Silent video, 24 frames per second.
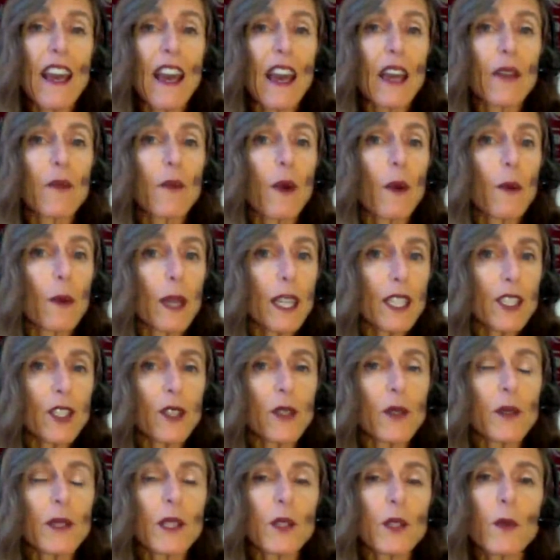and what we
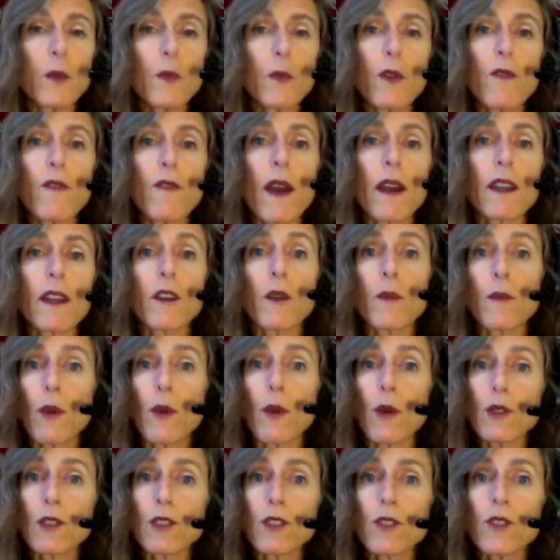do is we provide
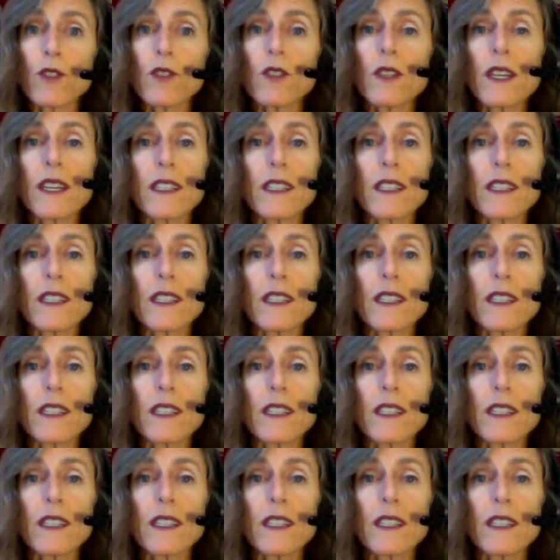emotional